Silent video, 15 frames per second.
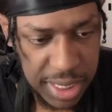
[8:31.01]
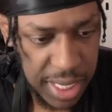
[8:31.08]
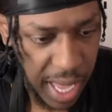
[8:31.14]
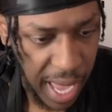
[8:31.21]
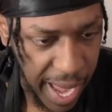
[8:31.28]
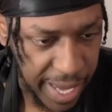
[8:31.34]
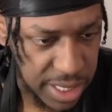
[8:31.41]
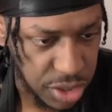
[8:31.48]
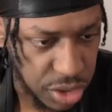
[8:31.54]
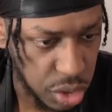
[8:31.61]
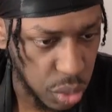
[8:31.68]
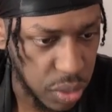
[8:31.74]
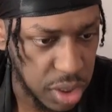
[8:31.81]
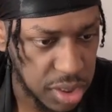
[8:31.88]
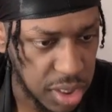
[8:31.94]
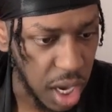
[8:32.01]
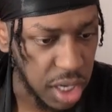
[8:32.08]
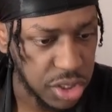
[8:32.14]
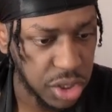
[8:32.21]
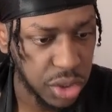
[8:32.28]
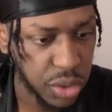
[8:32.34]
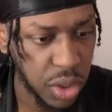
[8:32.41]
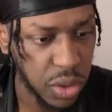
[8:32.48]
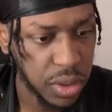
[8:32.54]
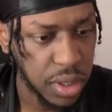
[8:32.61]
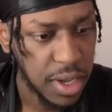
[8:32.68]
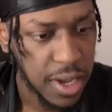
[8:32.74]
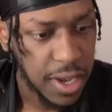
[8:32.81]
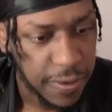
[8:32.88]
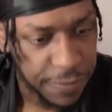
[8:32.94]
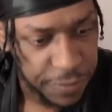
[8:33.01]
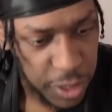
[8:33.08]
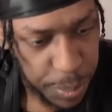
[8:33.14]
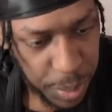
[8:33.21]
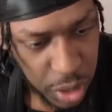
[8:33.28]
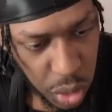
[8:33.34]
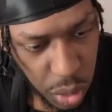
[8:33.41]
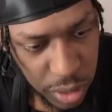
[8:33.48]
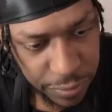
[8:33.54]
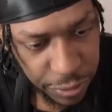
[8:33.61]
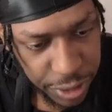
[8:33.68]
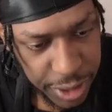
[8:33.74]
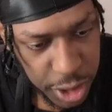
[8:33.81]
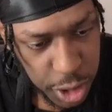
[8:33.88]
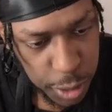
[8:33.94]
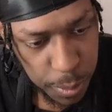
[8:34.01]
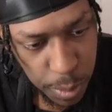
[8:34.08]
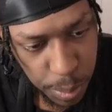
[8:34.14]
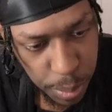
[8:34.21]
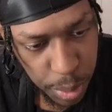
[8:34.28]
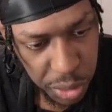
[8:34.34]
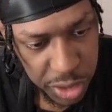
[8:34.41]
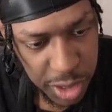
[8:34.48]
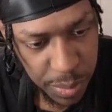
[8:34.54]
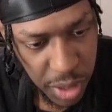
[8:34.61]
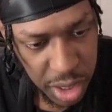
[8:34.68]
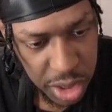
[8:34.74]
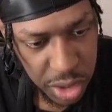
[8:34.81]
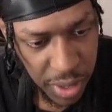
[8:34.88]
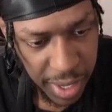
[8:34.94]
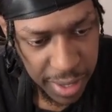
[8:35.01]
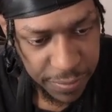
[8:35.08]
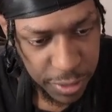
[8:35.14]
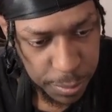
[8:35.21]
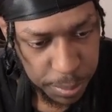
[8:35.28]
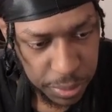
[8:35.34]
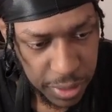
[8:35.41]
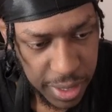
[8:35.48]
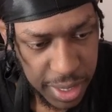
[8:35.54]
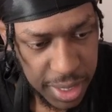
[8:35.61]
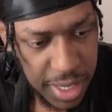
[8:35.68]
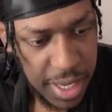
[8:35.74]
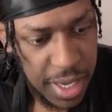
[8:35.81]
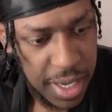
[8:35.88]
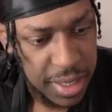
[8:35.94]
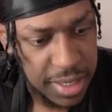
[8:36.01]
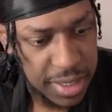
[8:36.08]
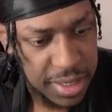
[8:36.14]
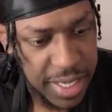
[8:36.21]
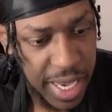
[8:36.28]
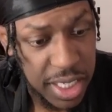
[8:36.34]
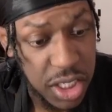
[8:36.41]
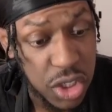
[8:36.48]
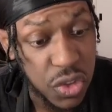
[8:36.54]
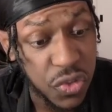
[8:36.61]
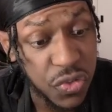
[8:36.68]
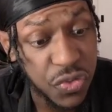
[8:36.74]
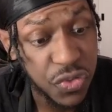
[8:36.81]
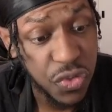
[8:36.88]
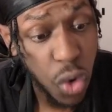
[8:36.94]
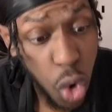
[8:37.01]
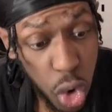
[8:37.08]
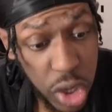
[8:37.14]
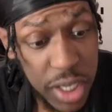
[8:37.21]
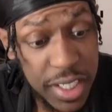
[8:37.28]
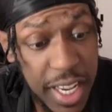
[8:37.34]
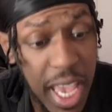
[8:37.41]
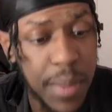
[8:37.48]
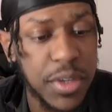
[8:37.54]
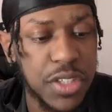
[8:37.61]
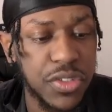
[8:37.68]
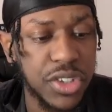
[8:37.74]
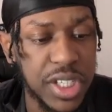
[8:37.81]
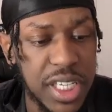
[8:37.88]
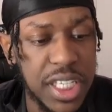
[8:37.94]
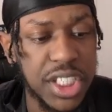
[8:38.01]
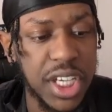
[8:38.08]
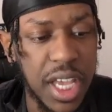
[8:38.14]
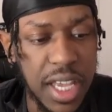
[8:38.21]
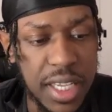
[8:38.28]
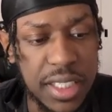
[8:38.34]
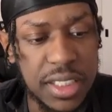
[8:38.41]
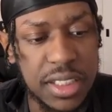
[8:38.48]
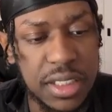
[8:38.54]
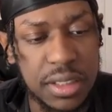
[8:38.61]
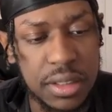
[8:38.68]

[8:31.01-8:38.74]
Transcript: adds to it. Toxicroak. Flip a coin for each Pokemon you have in play. This attack does 40 damage for each heads.